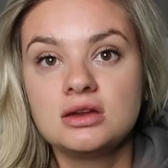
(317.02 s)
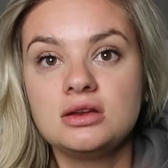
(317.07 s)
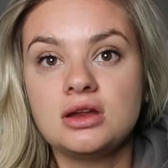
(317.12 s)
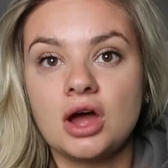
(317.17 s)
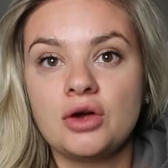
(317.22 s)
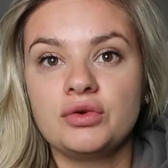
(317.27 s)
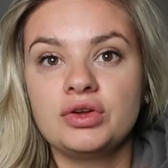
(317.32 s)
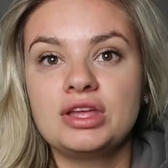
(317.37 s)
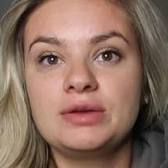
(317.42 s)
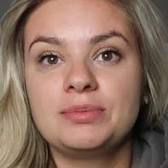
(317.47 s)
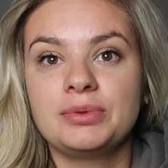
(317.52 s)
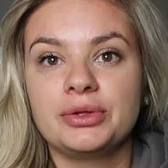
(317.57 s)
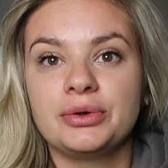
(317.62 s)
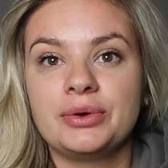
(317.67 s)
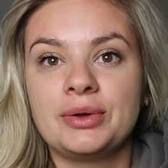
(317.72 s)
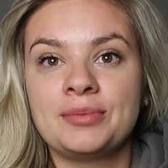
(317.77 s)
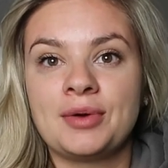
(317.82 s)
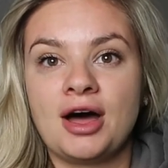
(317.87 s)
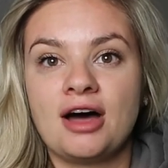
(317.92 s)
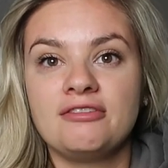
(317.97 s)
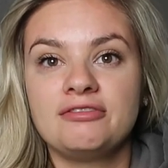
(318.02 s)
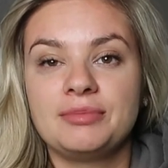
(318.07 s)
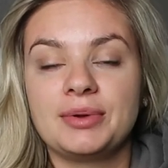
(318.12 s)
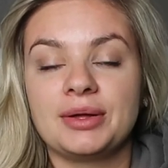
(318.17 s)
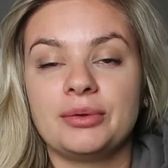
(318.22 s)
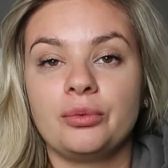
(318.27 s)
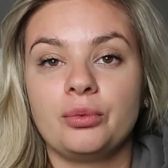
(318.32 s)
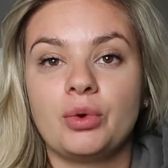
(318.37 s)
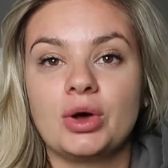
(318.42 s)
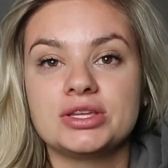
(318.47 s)
not really blew him off,
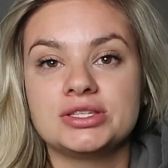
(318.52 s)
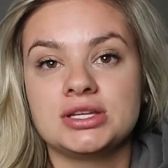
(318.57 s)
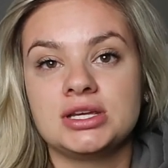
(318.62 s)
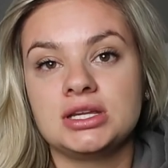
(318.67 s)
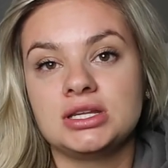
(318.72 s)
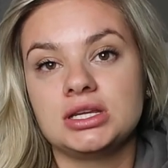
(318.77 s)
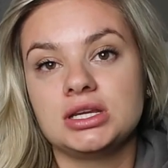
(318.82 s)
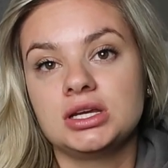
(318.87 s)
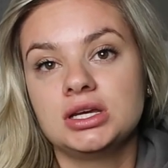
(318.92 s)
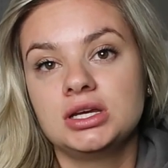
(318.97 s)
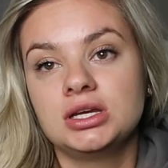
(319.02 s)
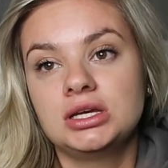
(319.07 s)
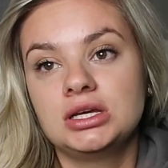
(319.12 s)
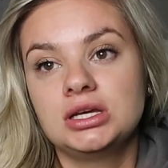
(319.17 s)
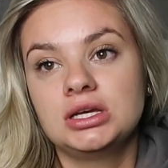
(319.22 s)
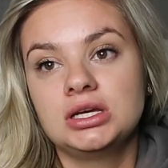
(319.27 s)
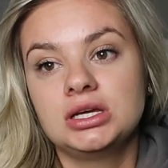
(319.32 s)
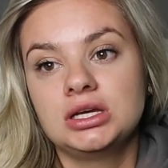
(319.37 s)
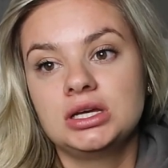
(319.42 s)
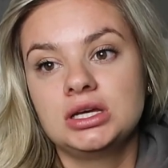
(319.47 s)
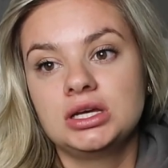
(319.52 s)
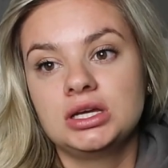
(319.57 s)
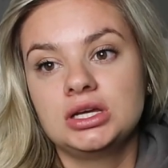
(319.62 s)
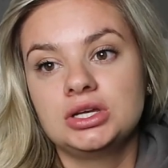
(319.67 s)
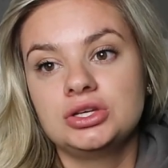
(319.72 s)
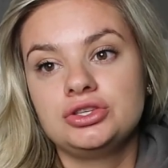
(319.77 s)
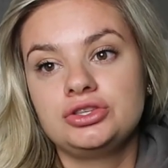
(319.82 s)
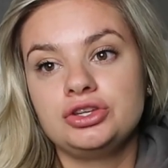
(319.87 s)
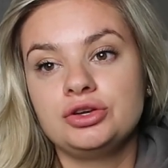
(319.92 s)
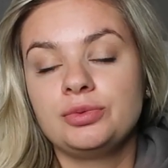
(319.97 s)
but wasn't
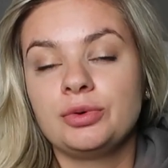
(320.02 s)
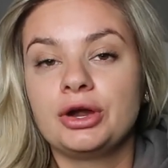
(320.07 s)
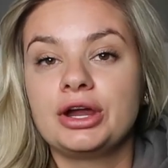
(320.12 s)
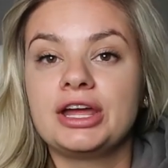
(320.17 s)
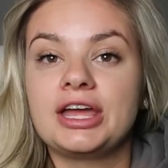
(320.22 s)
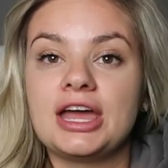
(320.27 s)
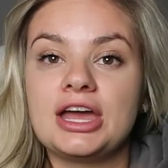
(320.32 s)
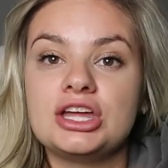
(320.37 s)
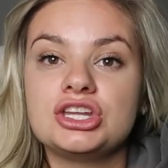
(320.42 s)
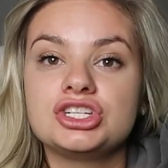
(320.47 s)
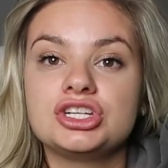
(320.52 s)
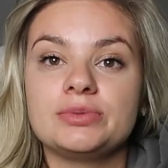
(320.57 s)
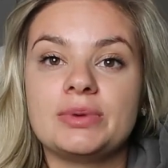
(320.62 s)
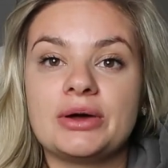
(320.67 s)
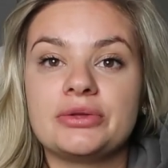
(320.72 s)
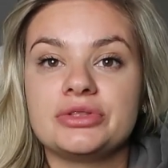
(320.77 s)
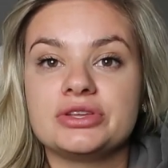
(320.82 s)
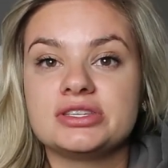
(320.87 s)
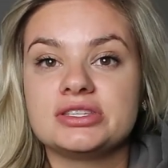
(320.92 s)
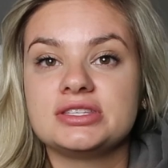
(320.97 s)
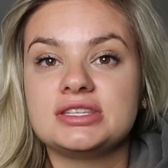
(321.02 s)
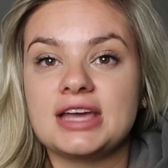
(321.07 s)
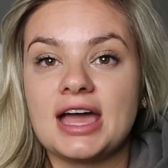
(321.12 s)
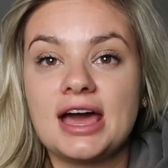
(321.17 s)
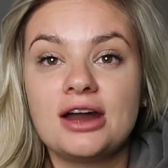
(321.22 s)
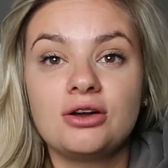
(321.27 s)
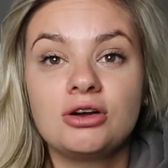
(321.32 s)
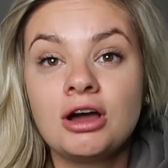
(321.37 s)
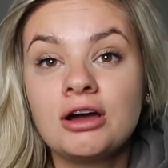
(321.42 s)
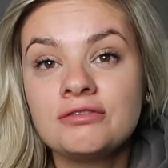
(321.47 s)
super engaged about the
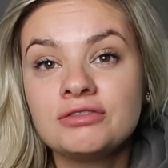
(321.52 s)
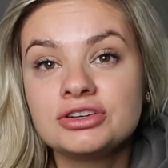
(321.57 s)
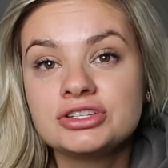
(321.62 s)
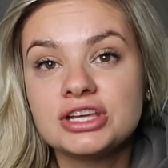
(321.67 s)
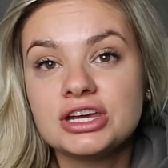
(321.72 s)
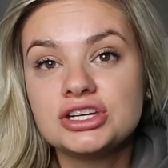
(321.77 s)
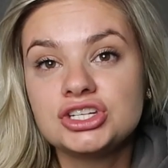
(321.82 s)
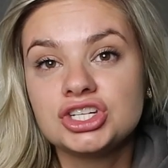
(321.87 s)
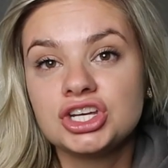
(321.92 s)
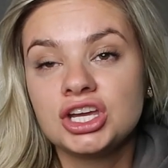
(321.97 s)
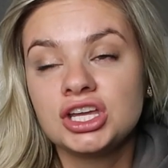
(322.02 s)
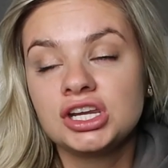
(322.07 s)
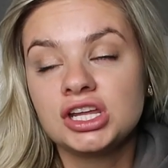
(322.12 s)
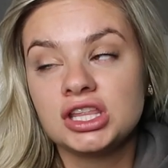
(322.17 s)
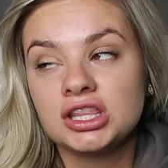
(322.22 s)
Seattle conversation.